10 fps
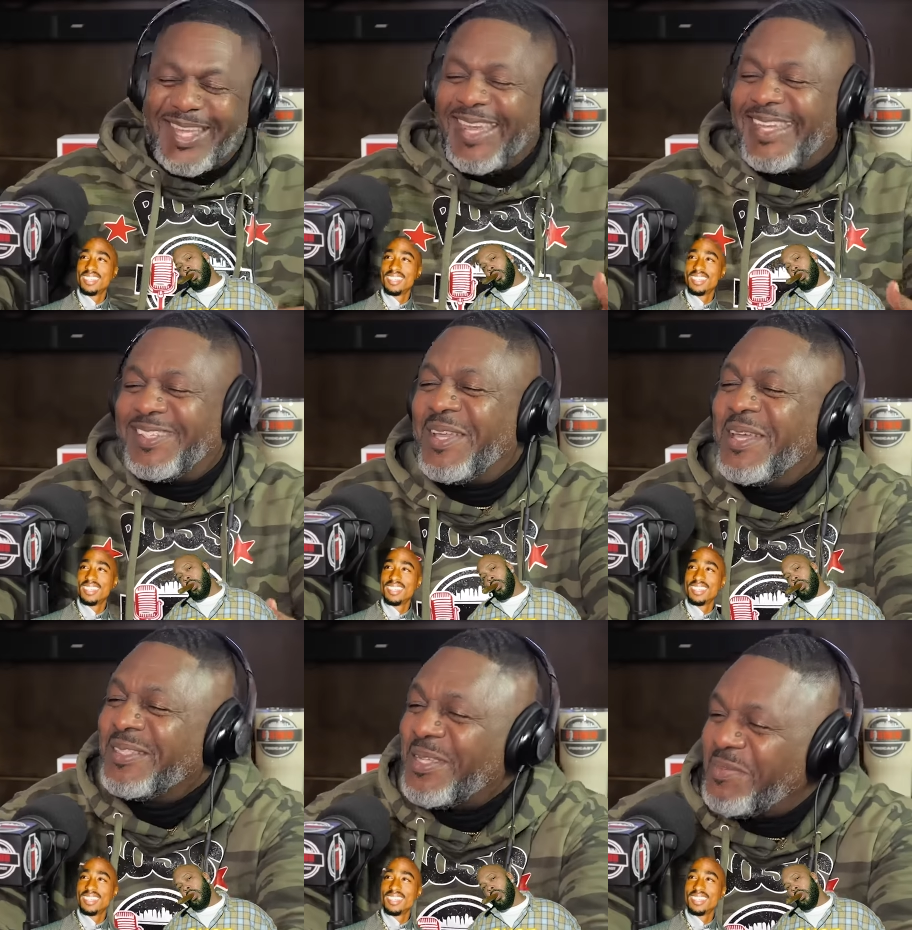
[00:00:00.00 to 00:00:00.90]

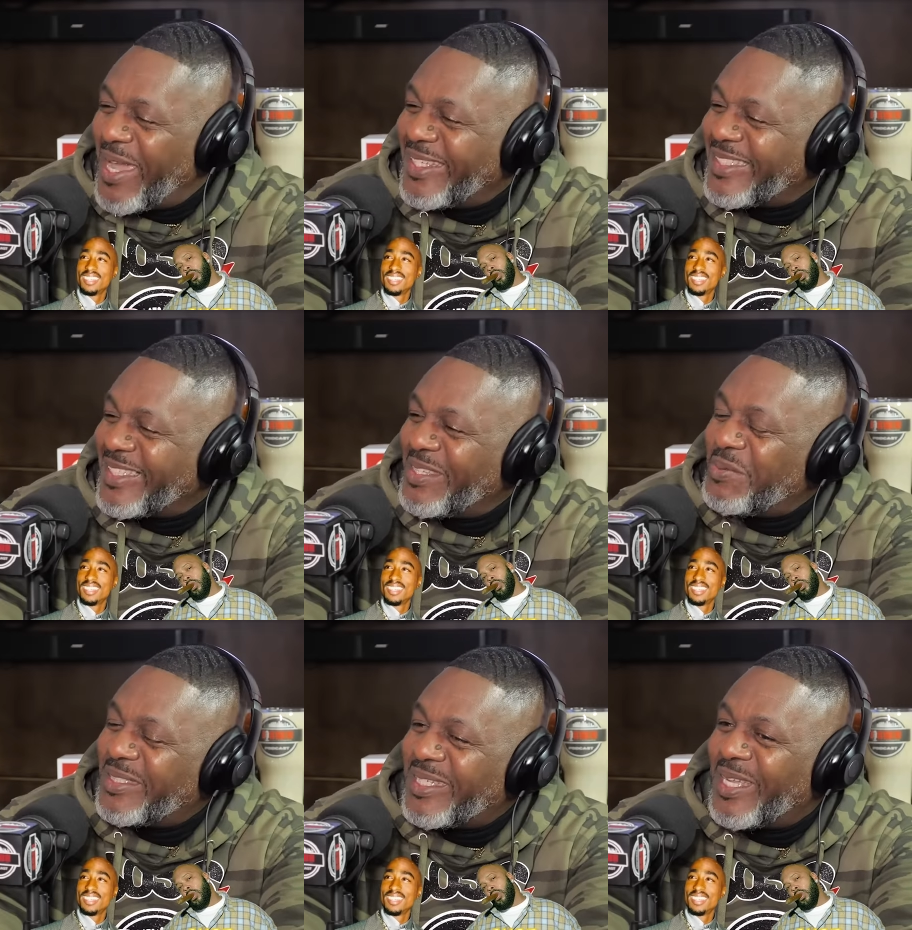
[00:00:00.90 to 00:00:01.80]
Speaker 1: said she basically
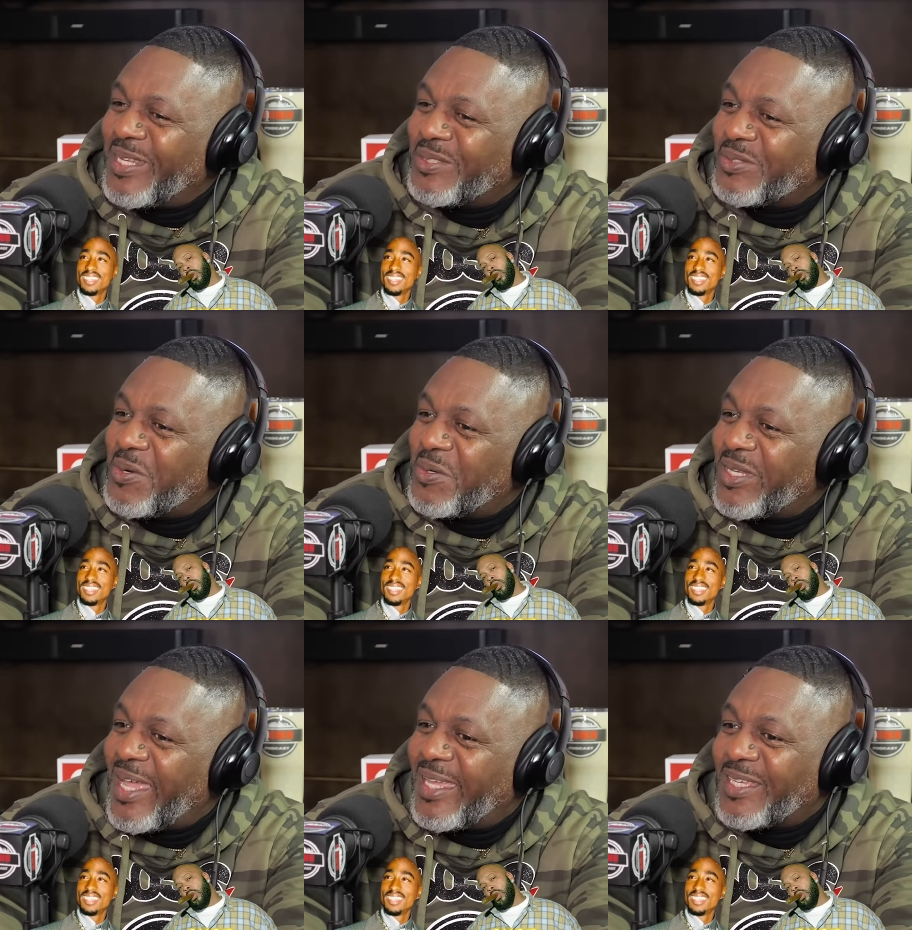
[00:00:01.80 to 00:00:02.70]
would tell a
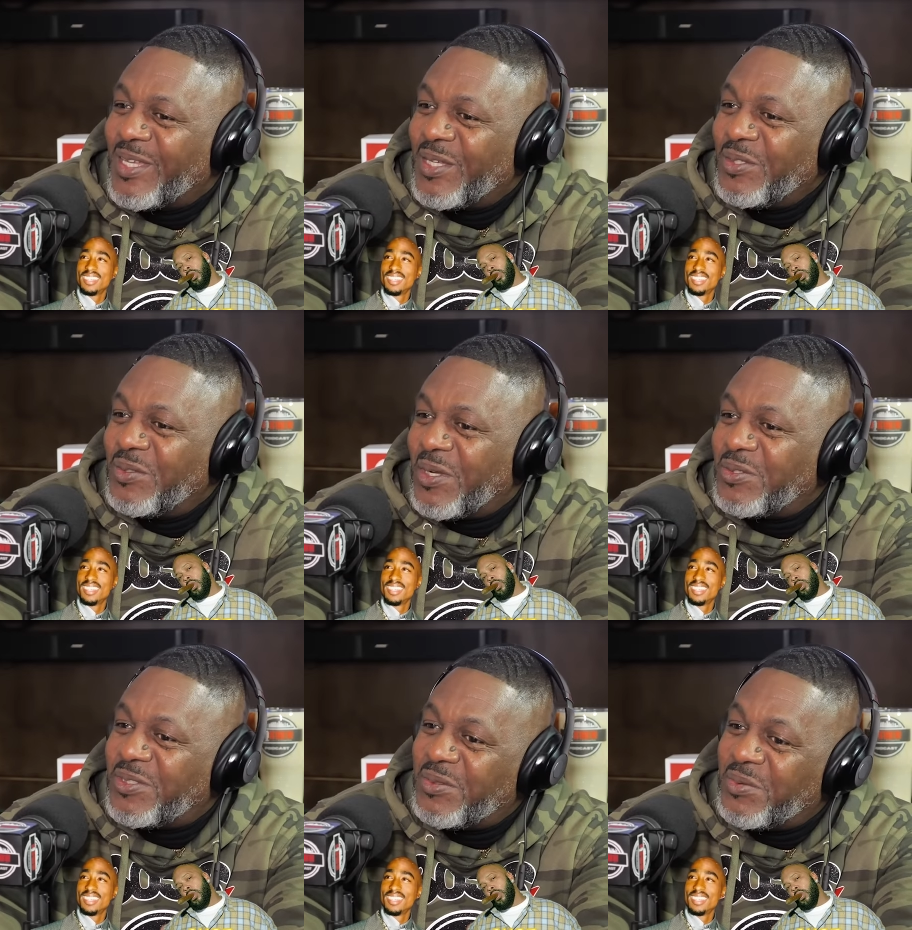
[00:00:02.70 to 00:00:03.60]
story like you
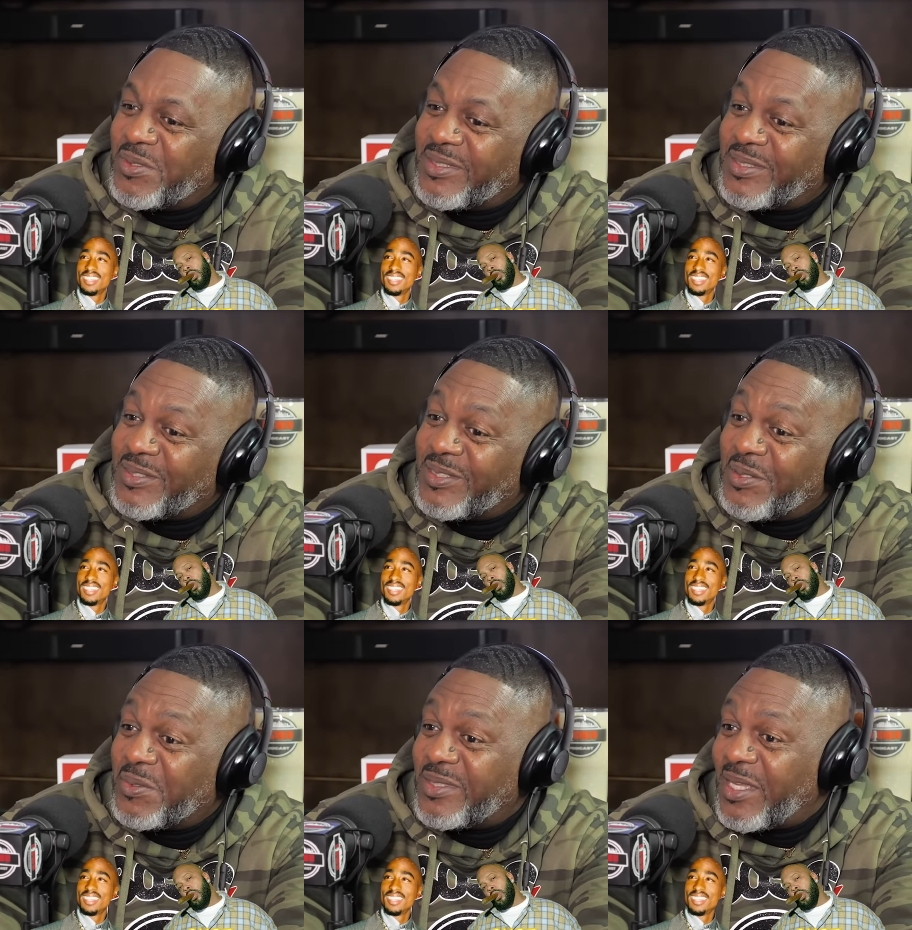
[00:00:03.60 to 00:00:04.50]
know she was
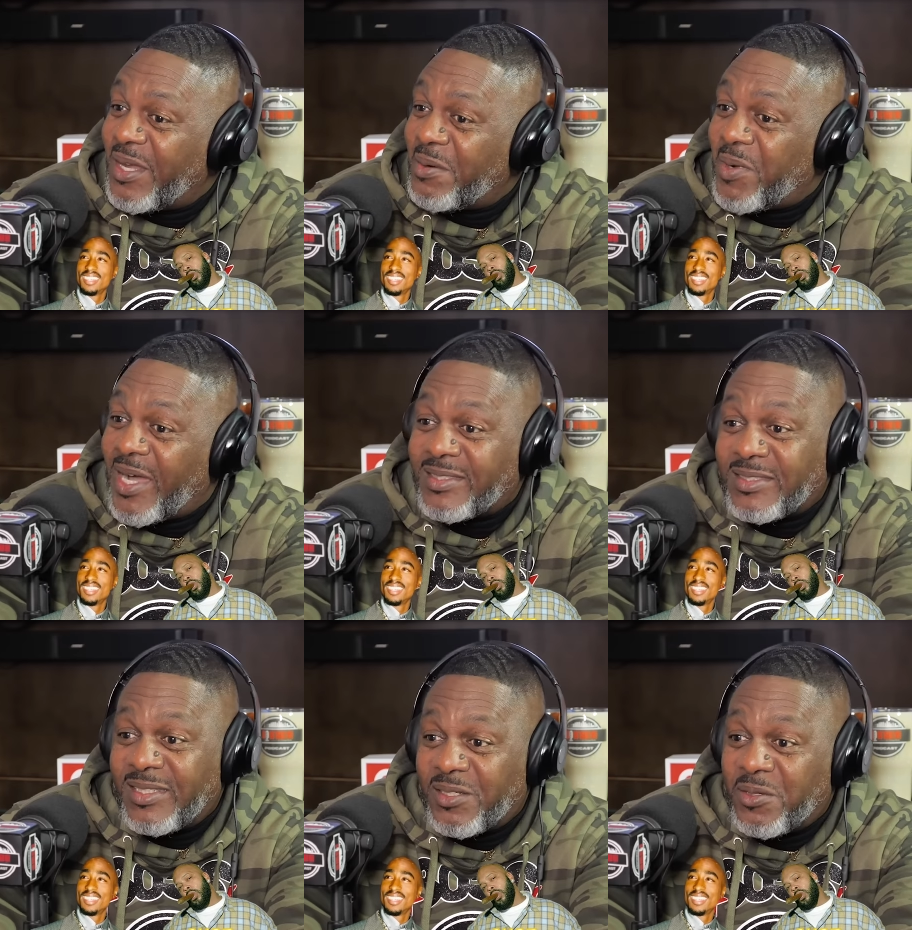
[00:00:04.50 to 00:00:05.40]
she was there. Pac
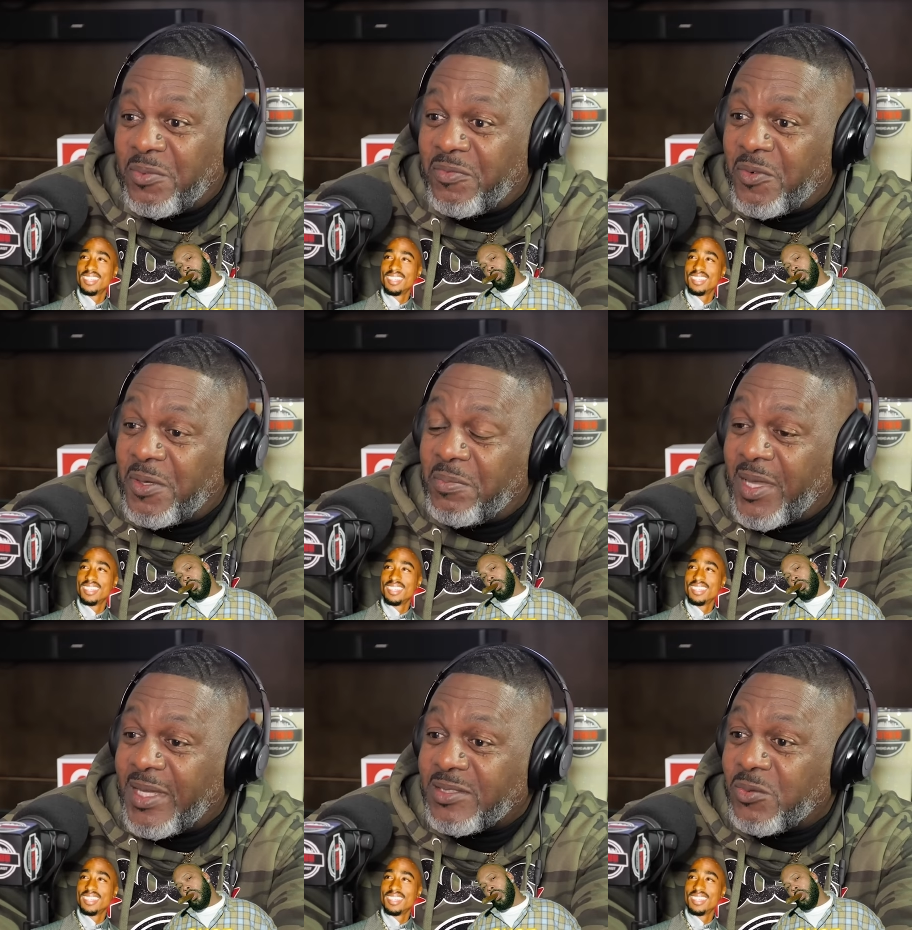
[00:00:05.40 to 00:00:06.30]
seen her before he
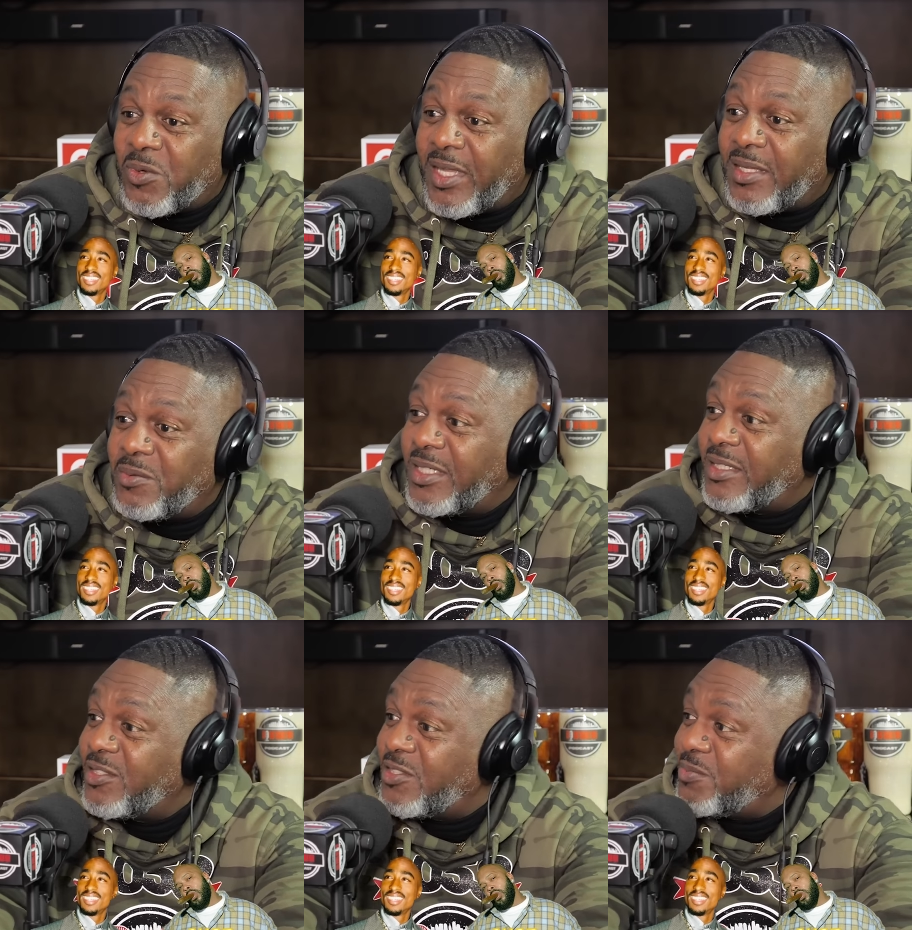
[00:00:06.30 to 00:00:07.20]
passed away. He was
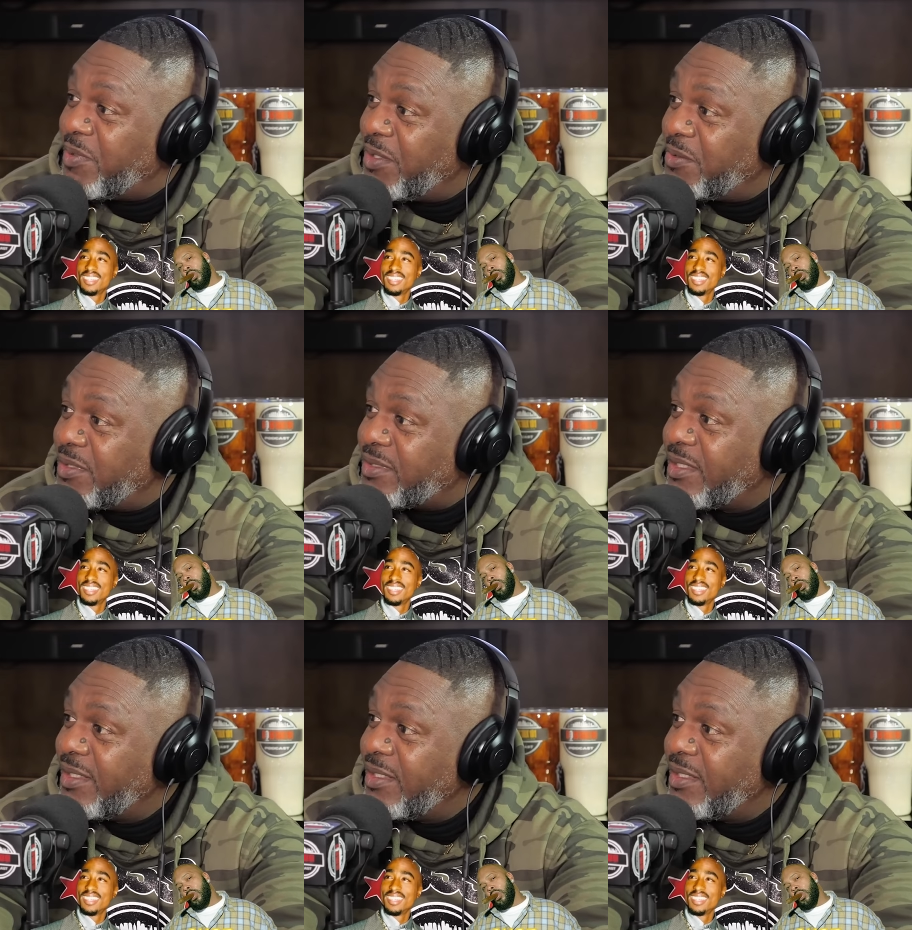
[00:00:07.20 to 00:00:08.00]
in good spirits. Seen her